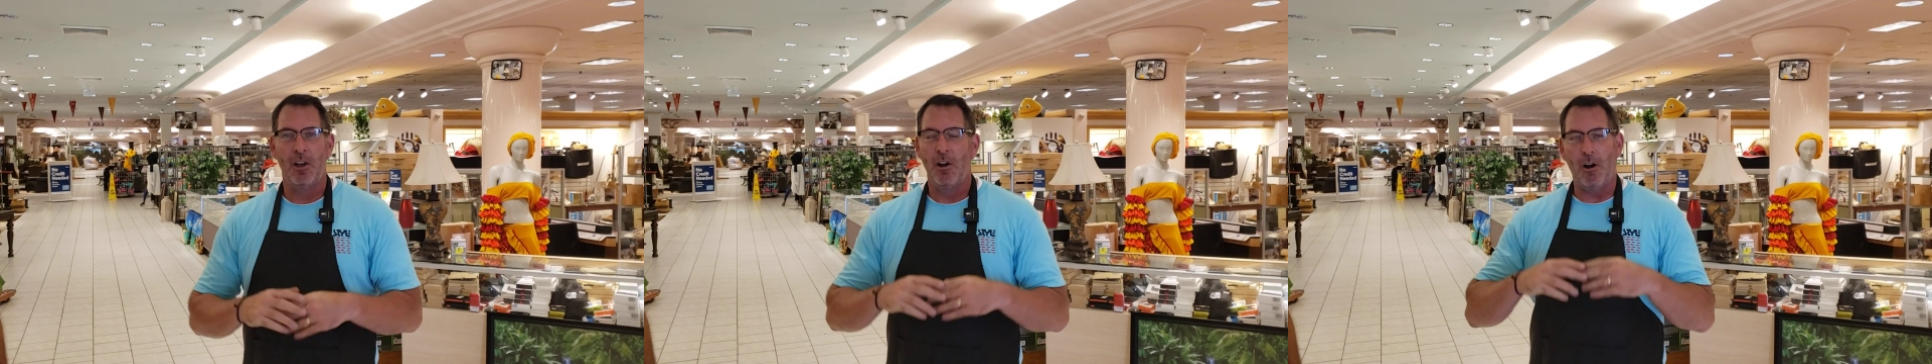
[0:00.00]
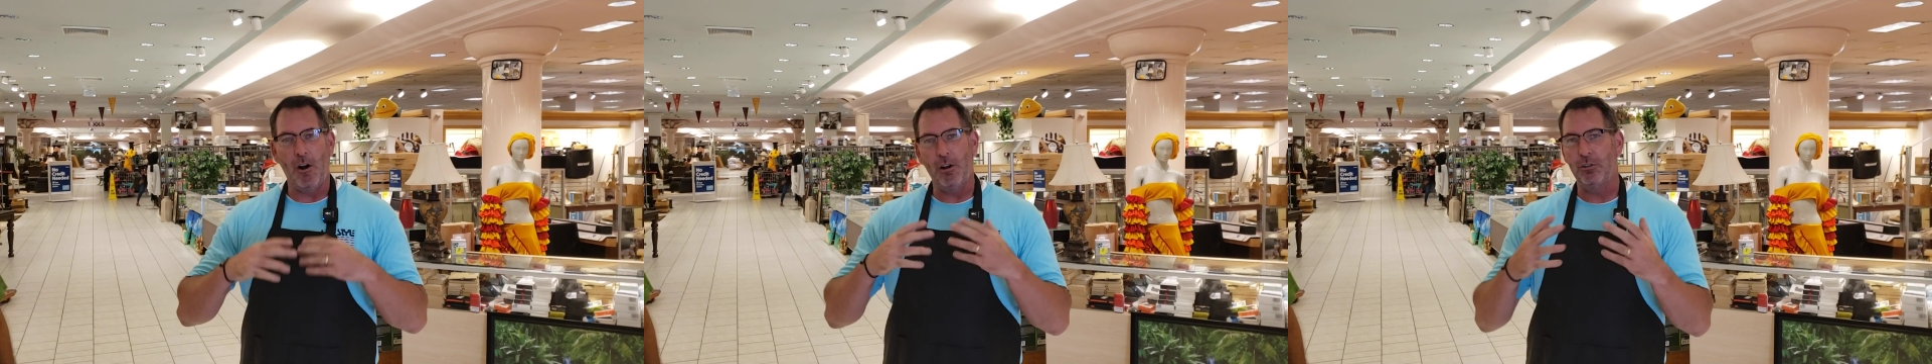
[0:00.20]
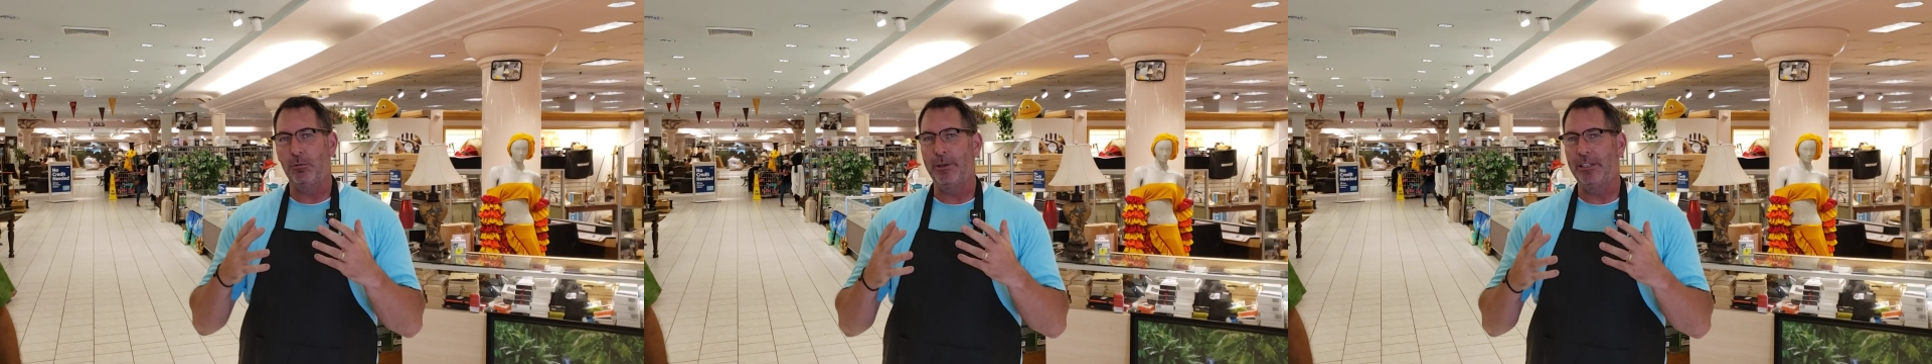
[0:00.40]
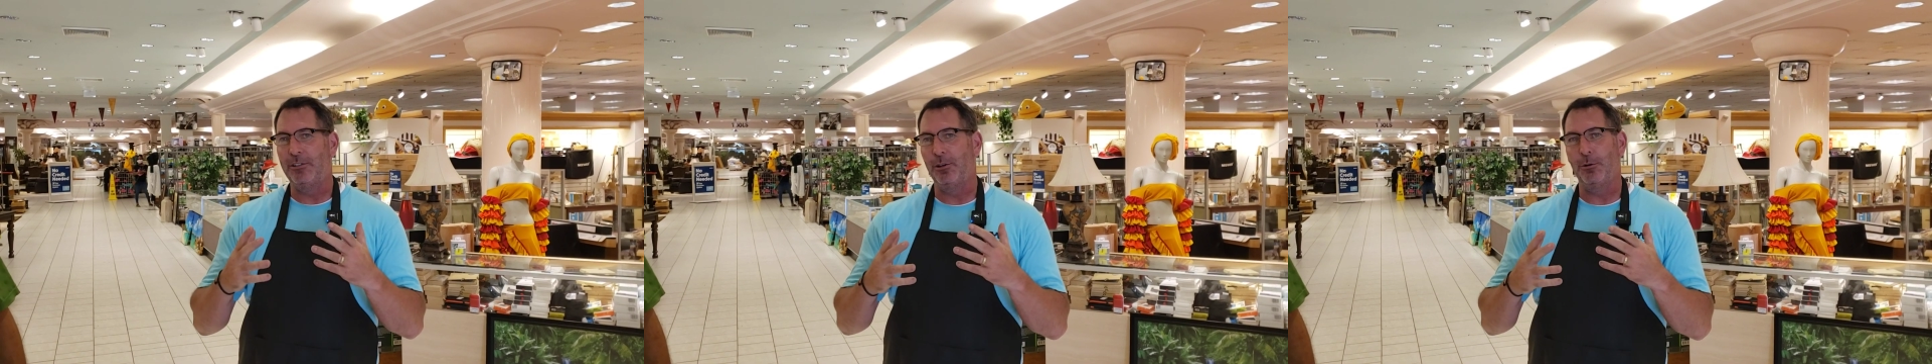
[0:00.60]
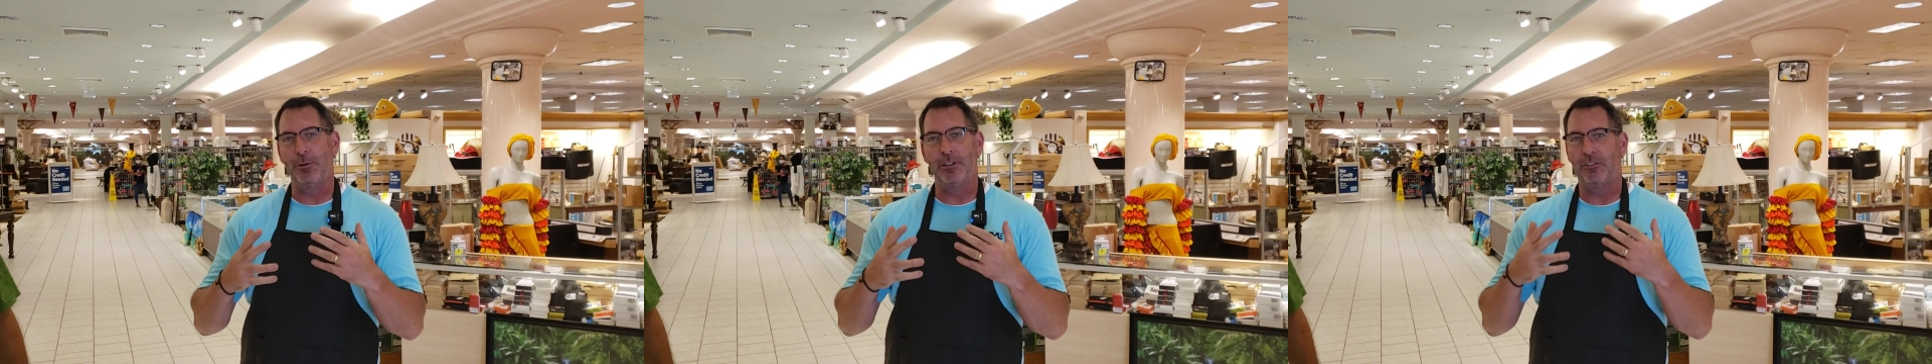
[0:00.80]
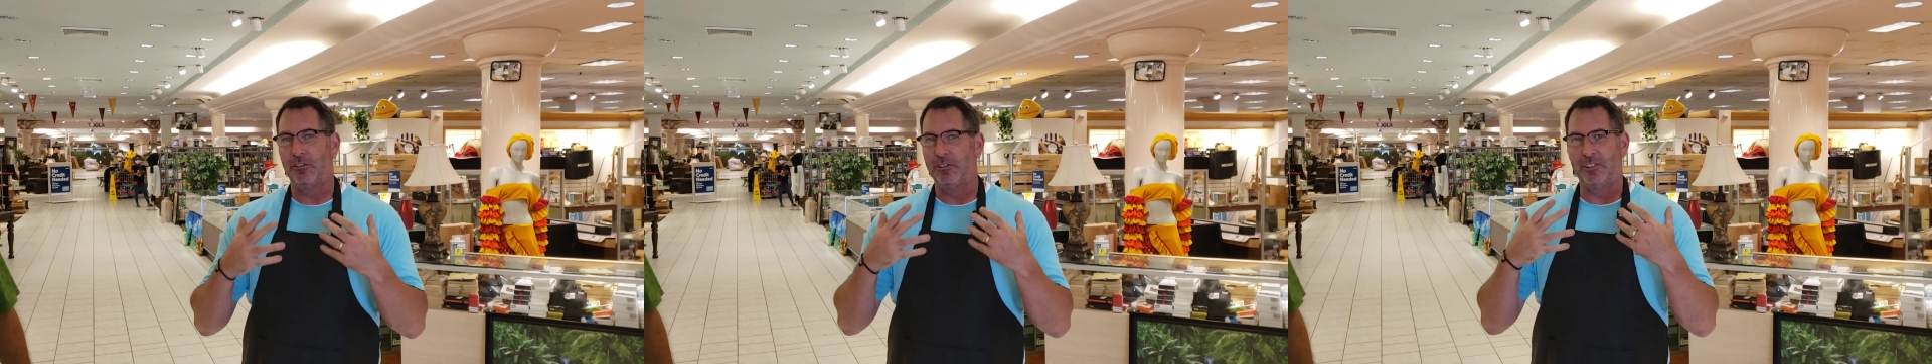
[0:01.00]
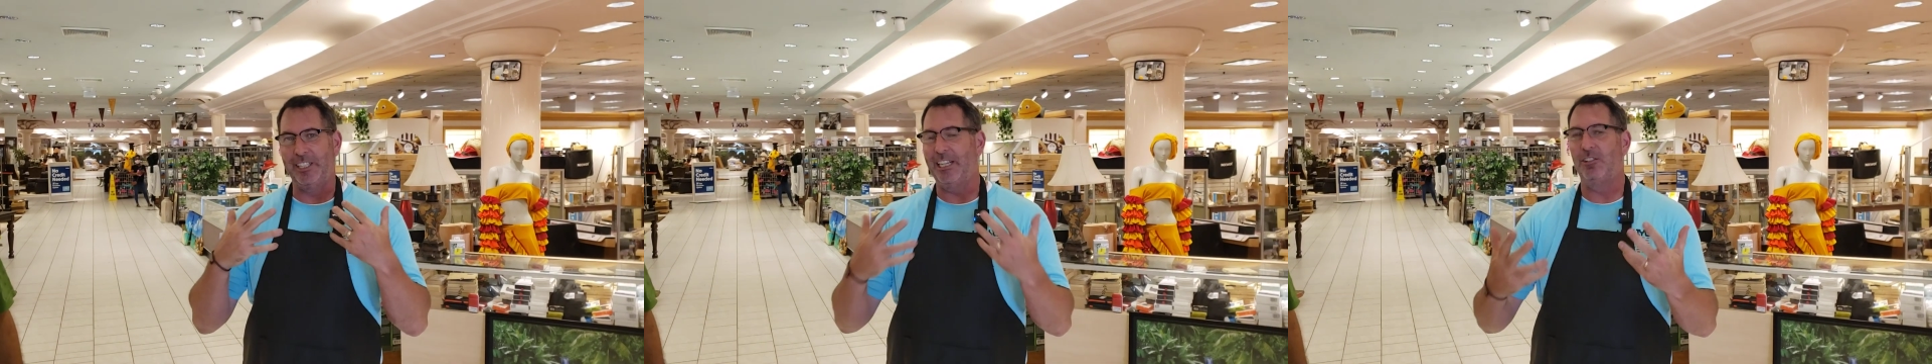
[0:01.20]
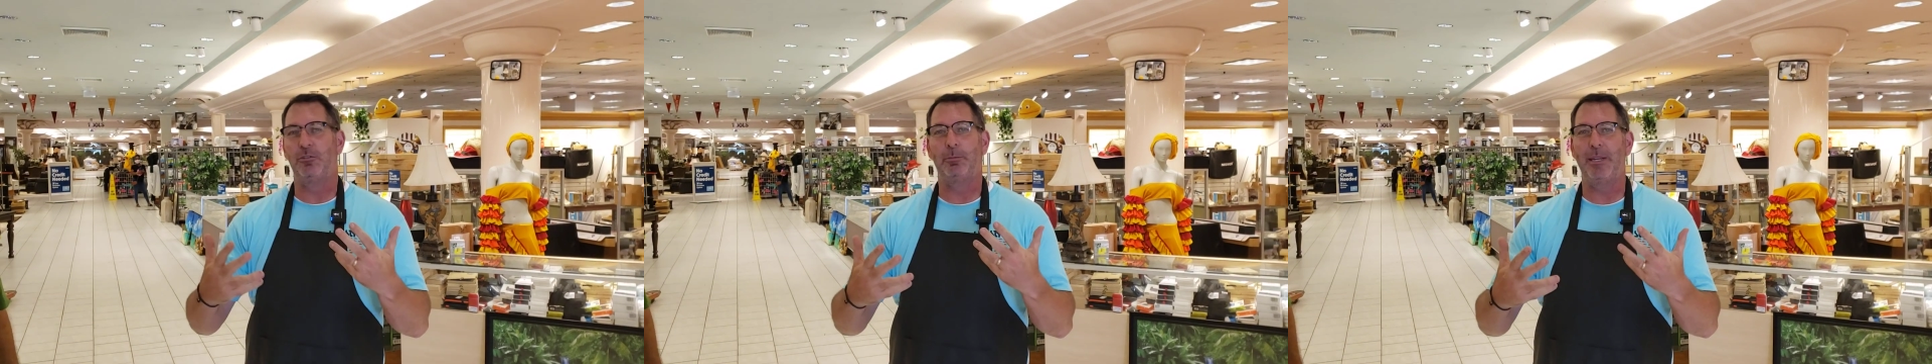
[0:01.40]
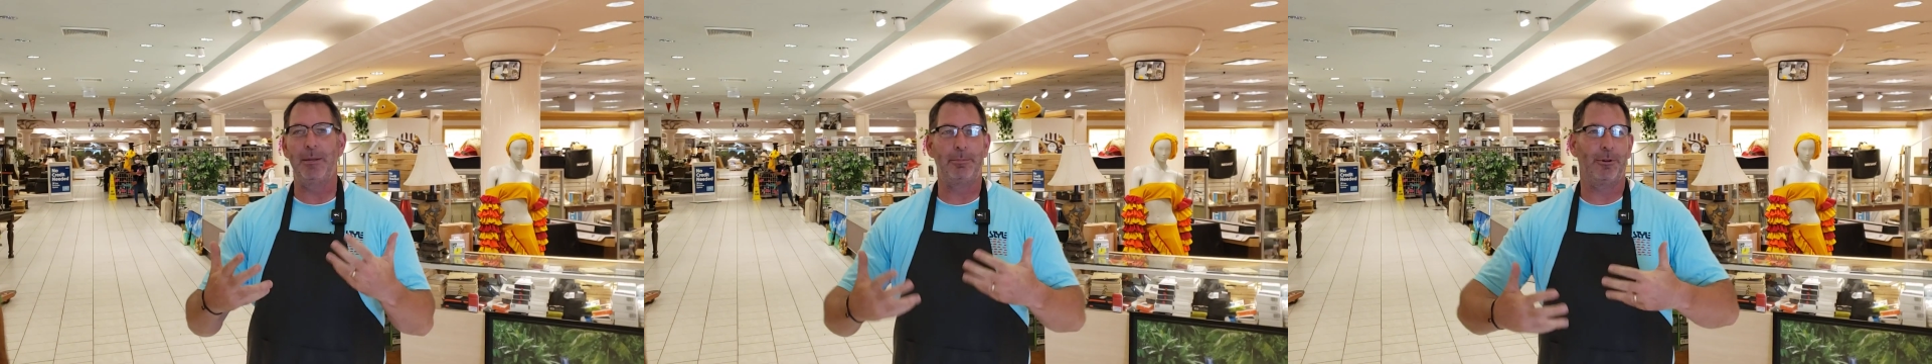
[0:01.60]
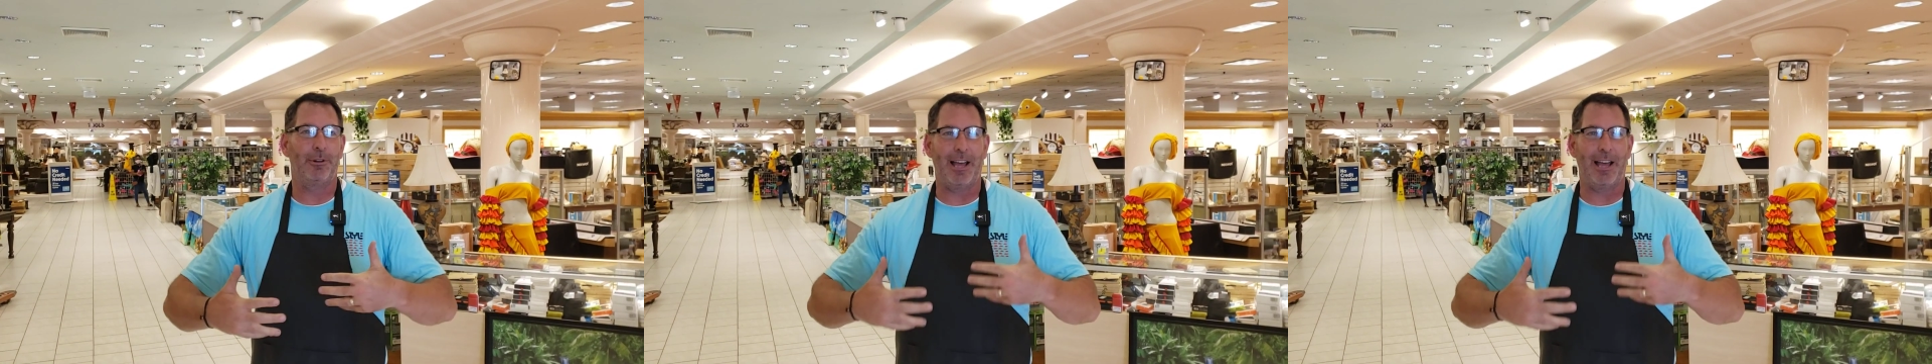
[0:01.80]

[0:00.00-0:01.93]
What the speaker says: All we do is teach people